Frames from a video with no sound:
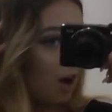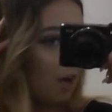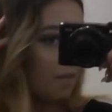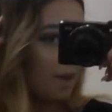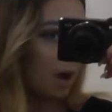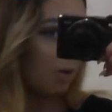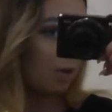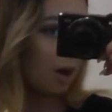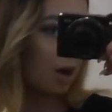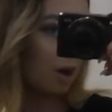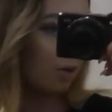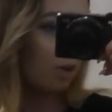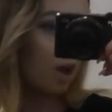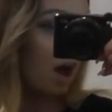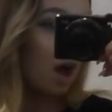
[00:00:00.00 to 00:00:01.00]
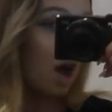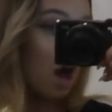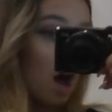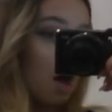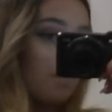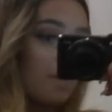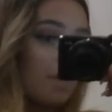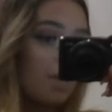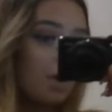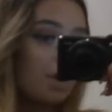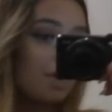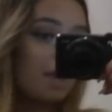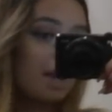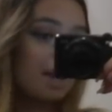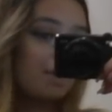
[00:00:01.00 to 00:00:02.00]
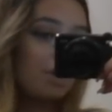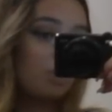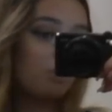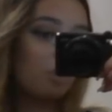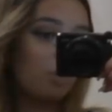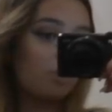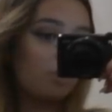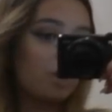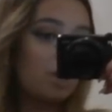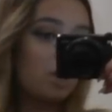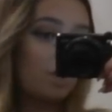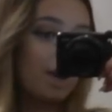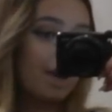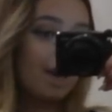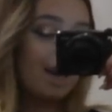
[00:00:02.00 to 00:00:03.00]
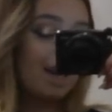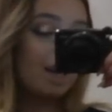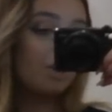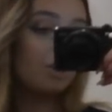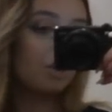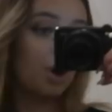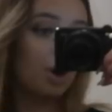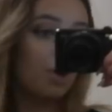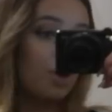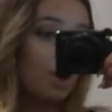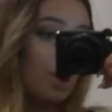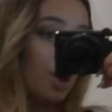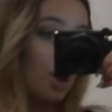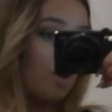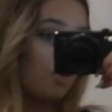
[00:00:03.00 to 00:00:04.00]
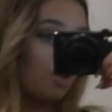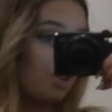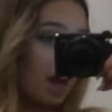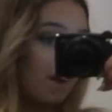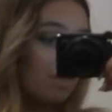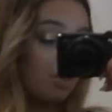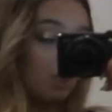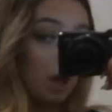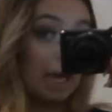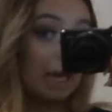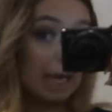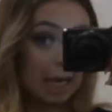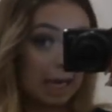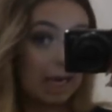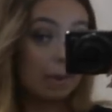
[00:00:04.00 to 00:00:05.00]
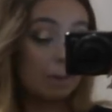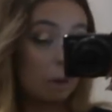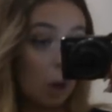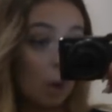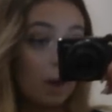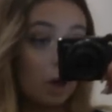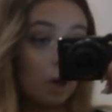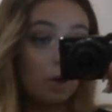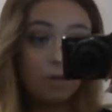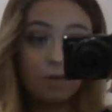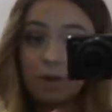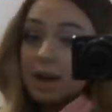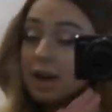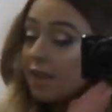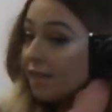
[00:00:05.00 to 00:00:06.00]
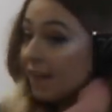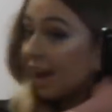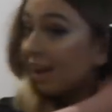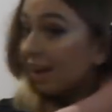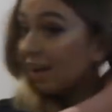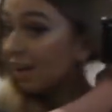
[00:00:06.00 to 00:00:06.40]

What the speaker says: I've now curled half of it. The only thing is it drops really quickly, so I'm just having to like keep going over it, and then